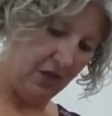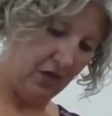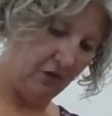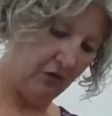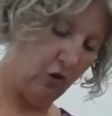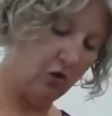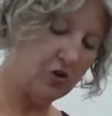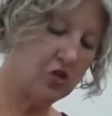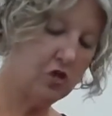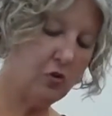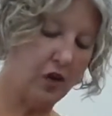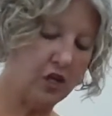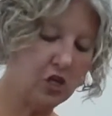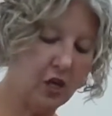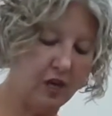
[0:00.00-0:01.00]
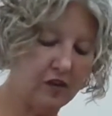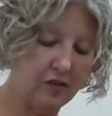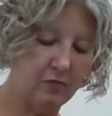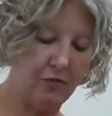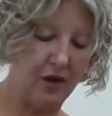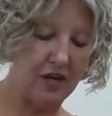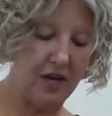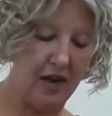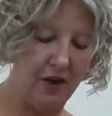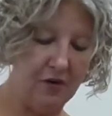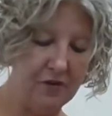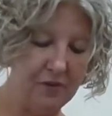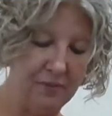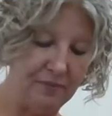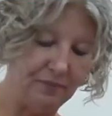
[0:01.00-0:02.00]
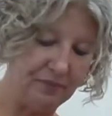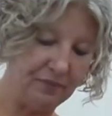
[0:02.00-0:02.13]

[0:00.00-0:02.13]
Of course, you want to try to spread it out